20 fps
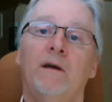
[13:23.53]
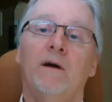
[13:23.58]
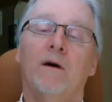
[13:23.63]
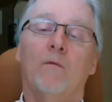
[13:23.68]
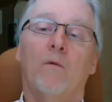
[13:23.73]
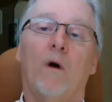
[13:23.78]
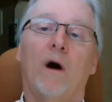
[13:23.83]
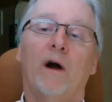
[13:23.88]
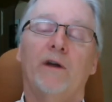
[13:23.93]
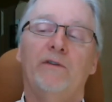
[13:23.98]

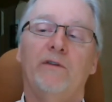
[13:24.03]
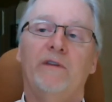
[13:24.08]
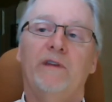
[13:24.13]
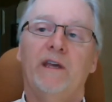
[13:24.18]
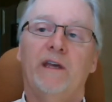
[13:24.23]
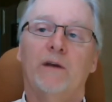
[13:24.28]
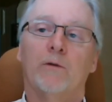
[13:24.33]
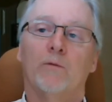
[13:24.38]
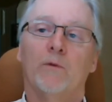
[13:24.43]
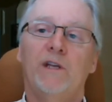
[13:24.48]
Why did
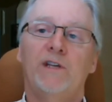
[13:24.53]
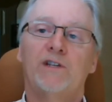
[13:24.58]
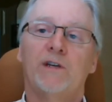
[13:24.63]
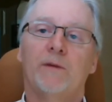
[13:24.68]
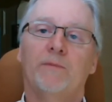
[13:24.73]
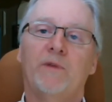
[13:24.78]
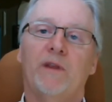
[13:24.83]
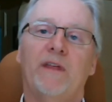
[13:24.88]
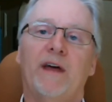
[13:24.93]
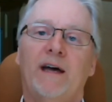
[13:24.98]
they reach
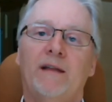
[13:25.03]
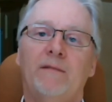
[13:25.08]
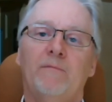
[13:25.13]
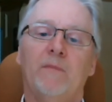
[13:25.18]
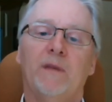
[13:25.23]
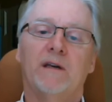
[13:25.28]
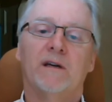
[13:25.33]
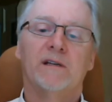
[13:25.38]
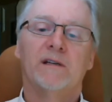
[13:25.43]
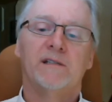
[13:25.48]
up to that?
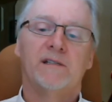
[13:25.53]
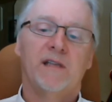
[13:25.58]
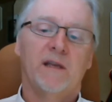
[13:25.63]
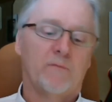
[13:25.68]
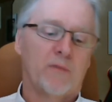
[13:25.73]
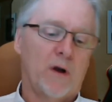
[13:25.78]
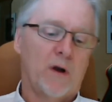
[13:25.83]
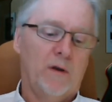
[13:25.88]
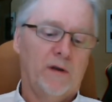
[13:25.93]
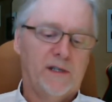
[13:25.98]
Because they
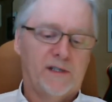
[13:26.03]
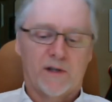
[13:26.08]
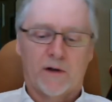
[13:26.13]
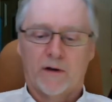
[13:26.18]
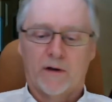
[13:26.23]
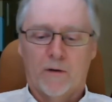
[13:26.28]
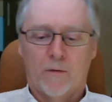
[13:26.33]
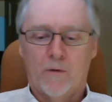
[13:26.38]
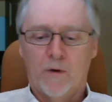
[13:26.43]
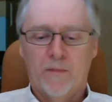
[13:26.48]
probably
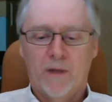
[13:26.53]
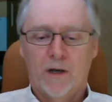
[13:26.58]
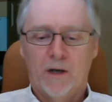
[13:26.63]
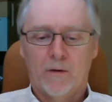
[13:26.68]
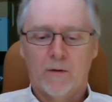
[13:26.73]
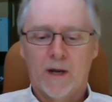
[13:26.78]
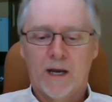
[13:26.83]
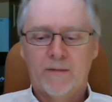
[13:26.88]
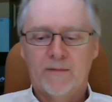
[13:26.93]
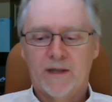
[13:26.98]
started at 1
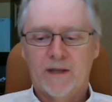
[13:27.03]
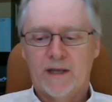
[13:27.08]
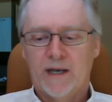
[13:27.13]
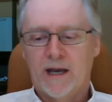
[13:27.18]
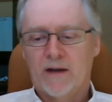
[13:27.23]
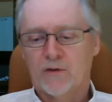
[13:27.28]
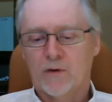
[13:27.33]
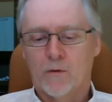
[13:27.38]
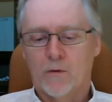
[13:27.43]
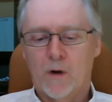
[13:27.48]
milligram, then
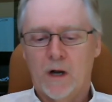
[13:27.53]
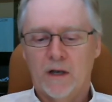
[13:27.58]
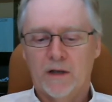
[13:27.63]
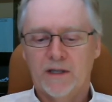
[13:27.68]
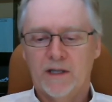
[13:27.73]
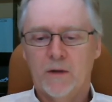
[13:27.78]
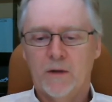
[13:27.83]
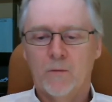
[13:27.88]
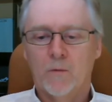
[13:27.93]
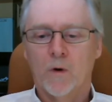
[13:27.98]
after a while
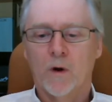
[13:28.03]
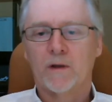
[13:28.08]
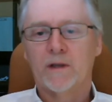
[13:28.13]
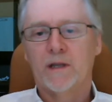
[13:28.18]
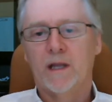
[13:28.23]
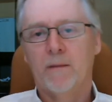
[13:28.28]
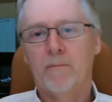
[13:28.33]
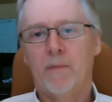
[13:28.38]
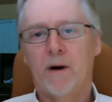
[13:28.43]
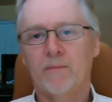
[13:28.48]
it didn't work,
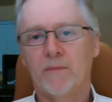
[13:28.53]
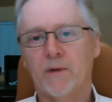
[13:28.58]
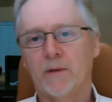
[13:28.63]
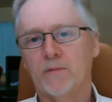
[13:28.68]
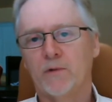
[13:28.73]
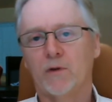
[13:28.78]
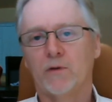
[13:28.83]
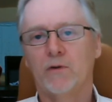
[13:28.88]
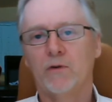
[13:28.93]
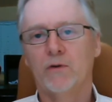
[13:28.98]
they pumped
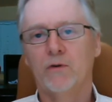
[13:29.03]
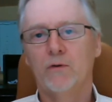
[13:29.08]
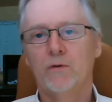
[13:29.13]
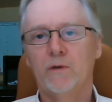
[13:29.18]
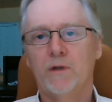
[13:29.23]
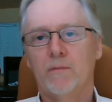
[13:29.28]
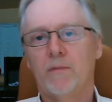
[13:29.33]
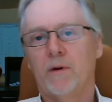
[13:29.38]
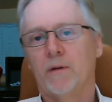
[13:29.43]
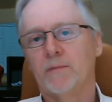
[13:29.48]
up to 2,
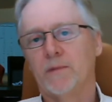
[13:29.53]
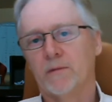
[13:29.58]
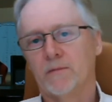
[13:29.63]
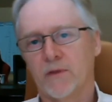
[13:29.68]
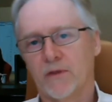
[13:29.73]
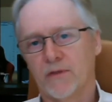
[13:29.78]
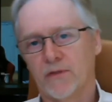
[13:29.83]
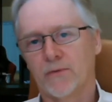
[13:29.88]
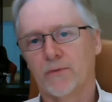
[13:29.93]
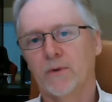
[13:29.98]
they pumped up
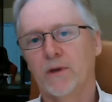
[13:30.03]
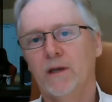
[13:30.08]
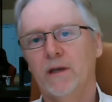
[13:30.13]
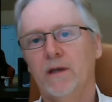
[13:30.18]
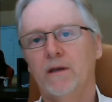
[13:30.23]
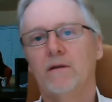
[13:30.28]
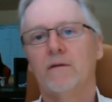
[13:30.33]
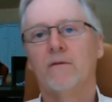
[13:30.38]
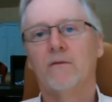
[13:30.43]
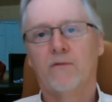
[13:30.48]
to
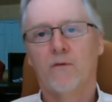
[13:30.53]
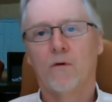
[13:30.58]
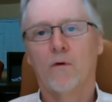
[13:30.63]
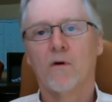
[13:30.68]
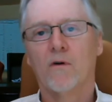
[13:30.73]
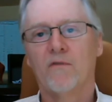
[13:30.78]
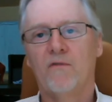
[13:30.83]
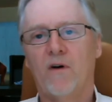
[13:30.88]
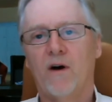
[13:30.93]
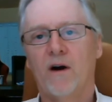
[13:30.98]
3,
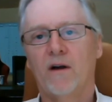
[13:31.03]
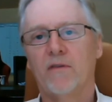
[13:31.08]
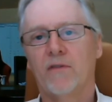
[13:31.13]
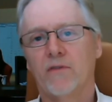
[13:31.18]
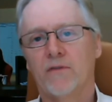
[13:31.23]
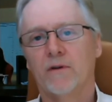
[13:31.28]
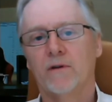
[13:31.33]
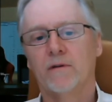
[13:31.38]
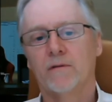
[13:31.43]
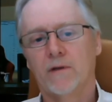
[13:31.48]
4, 5,
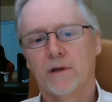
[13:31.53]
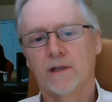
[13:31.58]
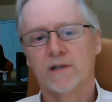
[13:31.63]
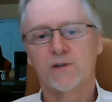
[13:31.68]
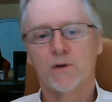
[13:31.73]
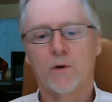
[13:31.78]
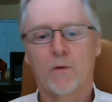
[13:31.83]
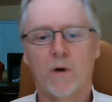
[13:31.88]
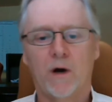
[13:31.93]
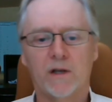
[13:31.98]
and
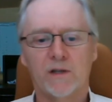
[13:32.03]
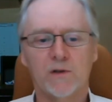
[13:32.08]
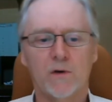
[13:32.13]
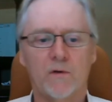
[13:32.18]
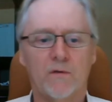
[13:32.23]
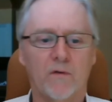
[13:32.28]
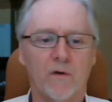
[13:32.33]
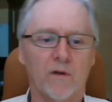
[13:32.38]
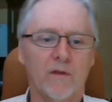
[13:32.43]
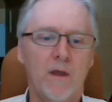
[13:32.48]
so on and
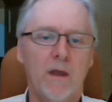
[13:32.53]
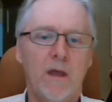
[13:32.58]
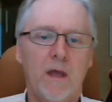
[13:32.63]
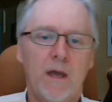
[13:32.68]
so forth.